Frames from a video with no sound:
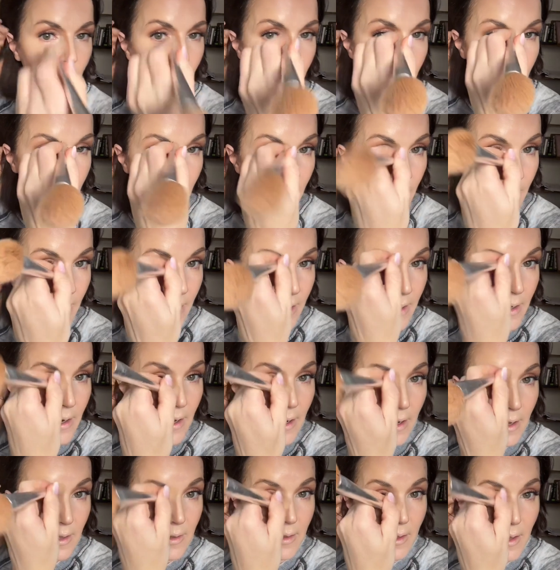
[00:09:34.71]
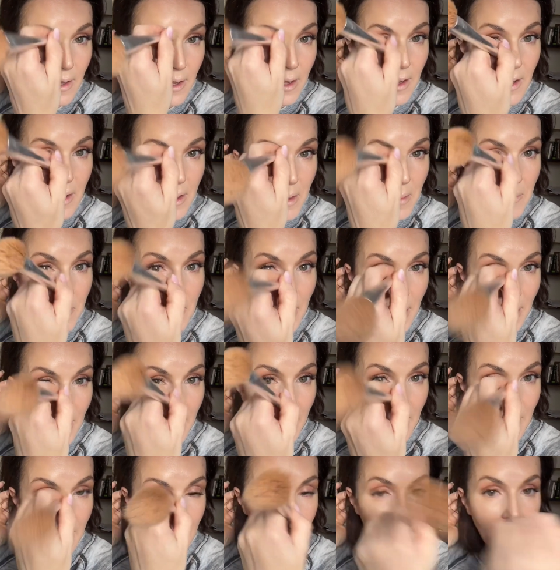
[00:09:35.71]
And then along
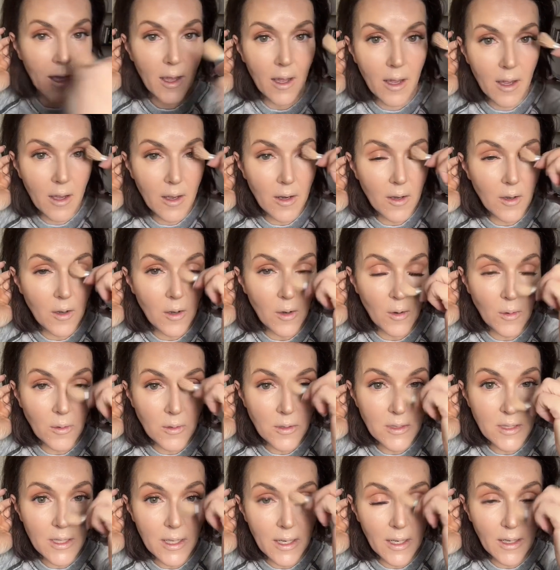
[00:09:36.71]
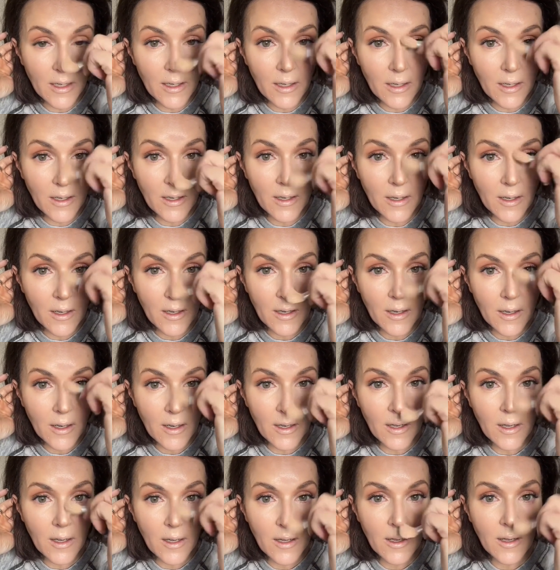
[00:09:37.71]
my nose here,
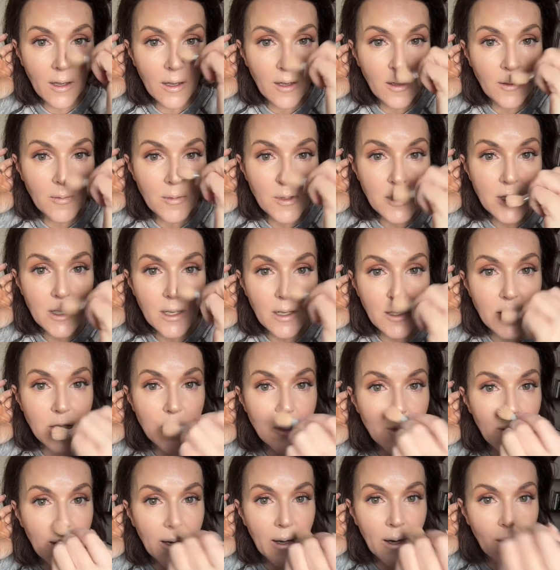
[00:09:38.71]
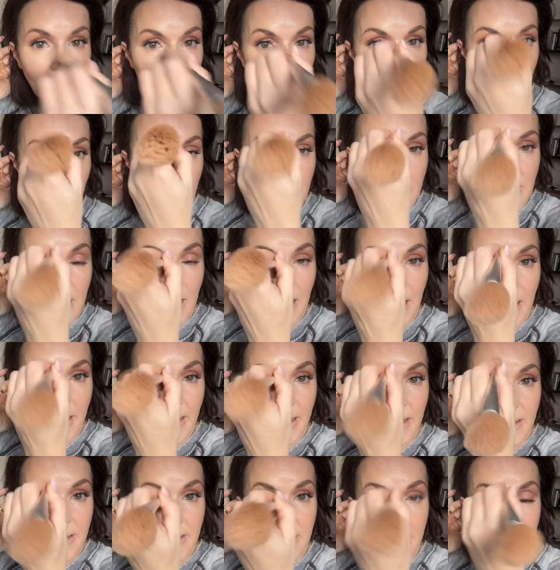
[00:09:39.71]
I'm just gonna straighten out those
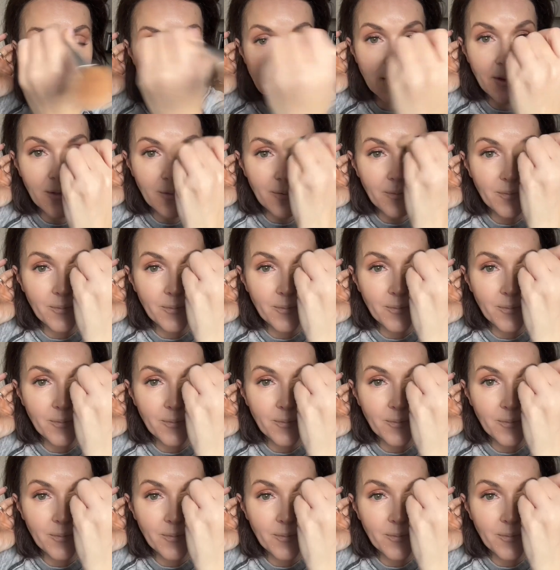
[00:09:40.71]
lines,